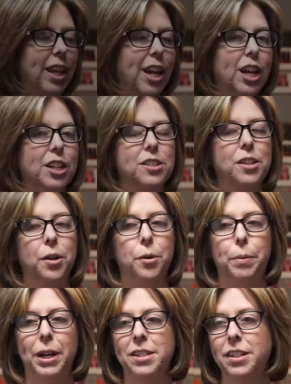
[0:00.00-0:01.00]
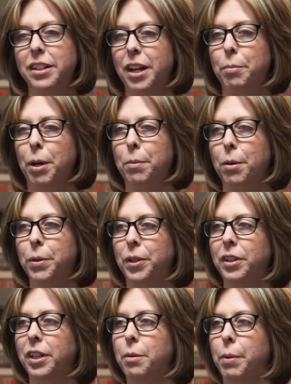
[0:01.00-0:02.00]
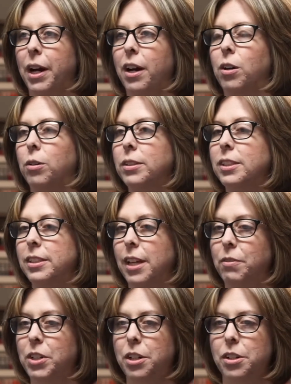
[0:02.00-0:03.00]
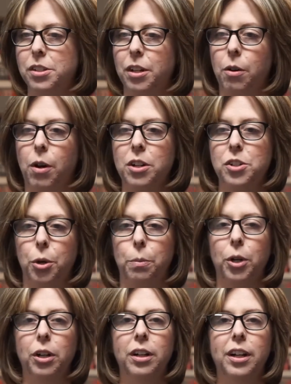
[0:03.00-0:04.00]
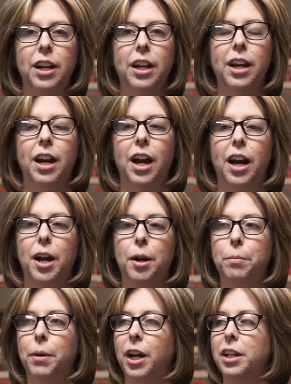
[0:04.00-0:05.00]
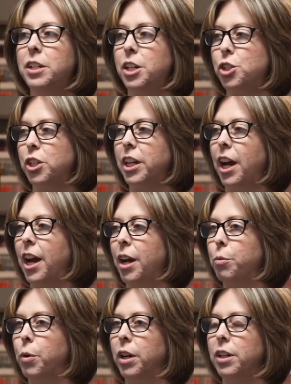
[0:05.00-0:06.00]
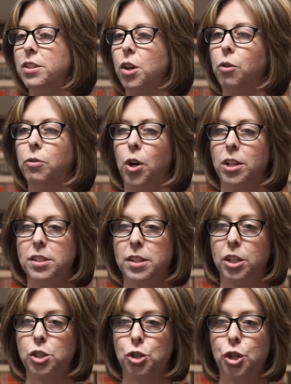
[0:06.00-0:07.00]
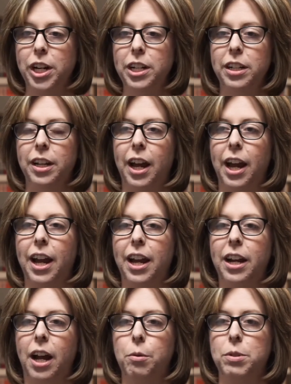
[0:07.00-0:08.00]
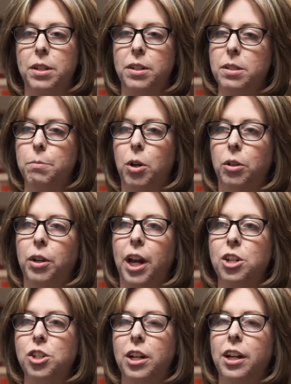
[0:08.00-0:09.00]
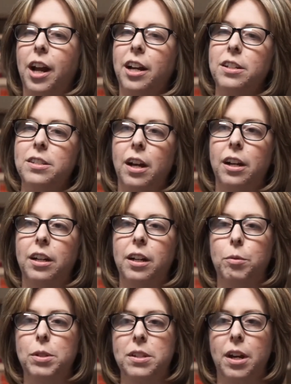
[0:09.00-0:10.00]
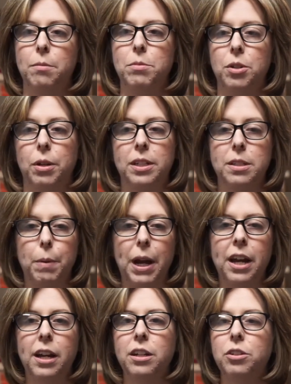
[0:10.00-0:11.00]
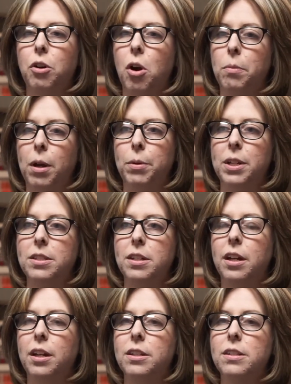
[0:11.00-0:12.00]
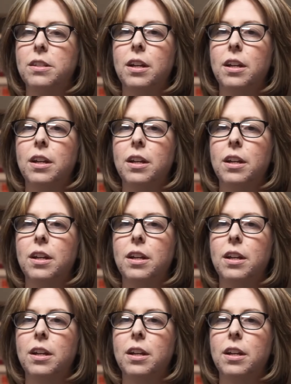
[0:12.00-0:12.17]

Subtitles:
So basically I bought my building about 7 years ago, October. Initially I was over on 6th Street and I was in a small location, and I decided it was time to expand, grow my business,